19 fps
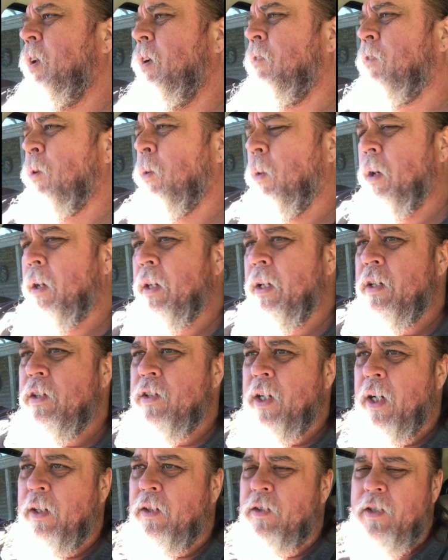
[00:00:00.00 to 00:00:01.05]
for one of the
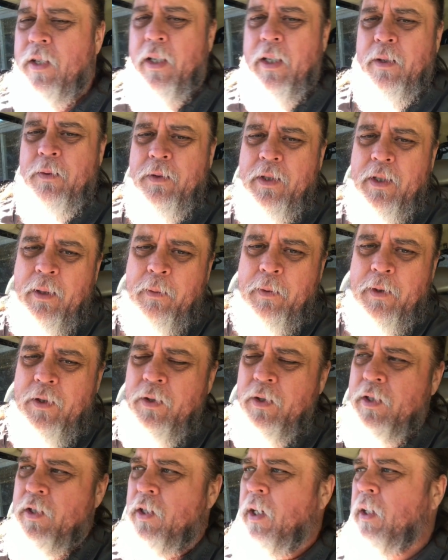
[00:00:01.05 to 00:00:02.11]
injectors, I think it was the number
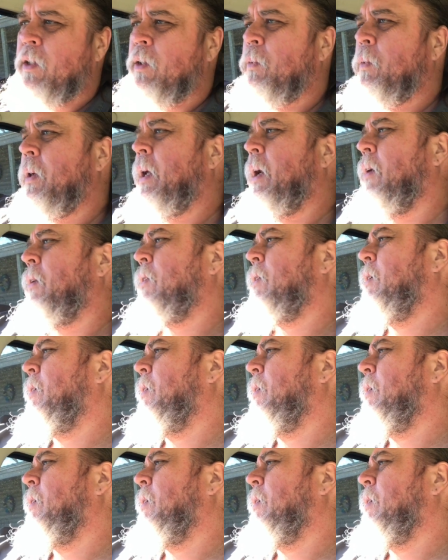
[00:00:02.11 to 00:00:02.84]
2 injector, went out.